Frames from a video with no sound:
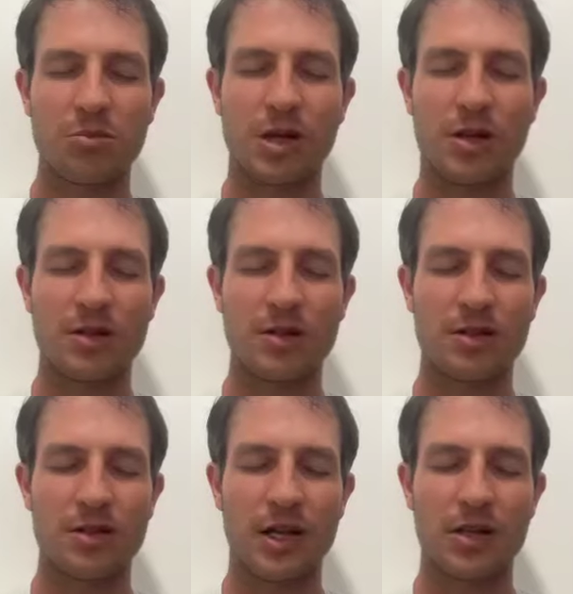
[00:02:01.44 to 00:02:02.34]
to make this
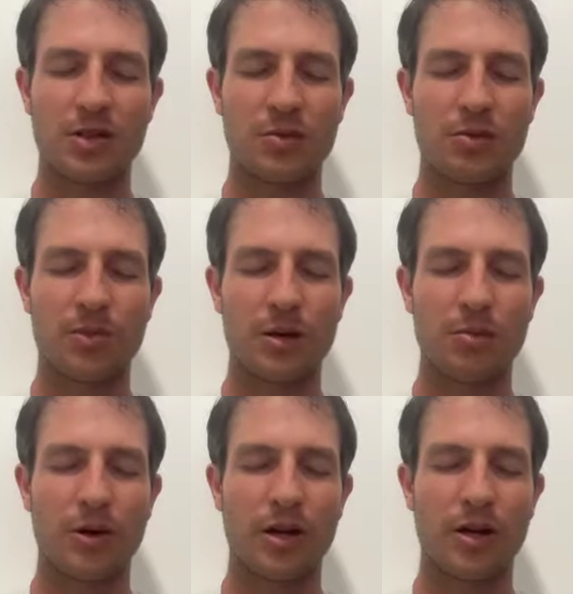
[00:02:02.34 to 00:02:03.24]
connection with my
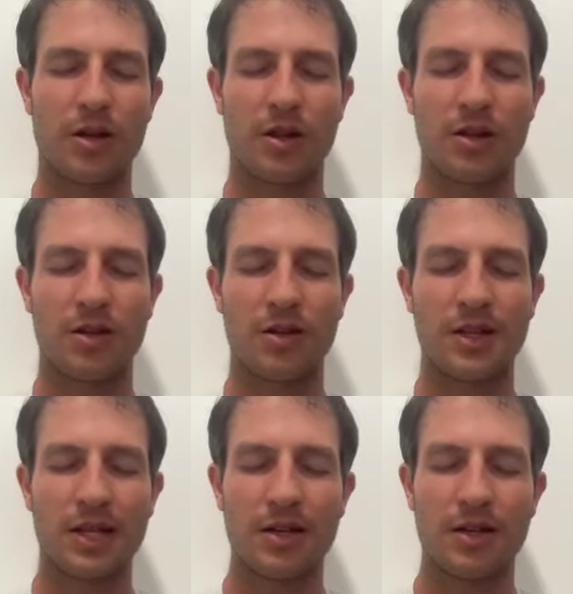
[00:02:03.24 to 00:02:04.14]
breath and
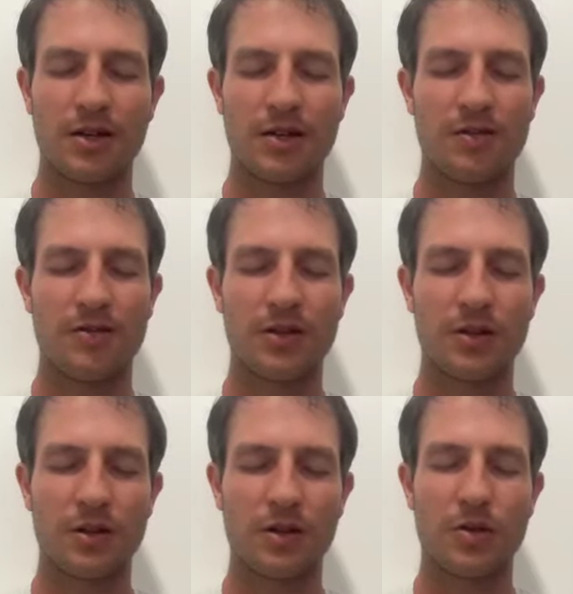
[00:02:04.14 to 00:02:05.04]

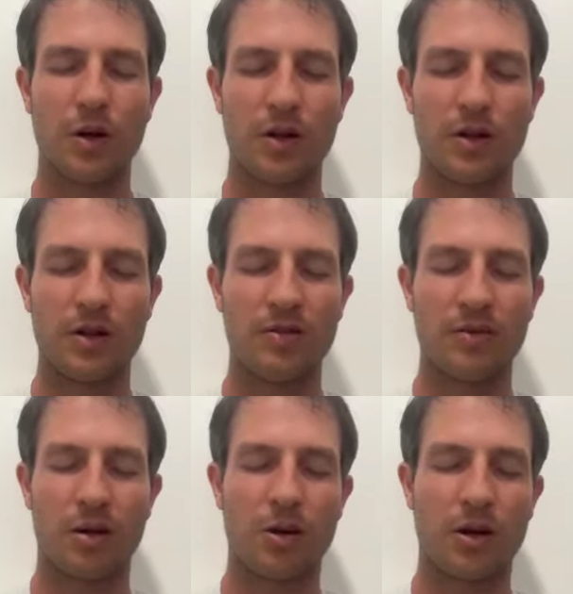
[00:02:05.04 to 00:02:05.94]
feel the quality of my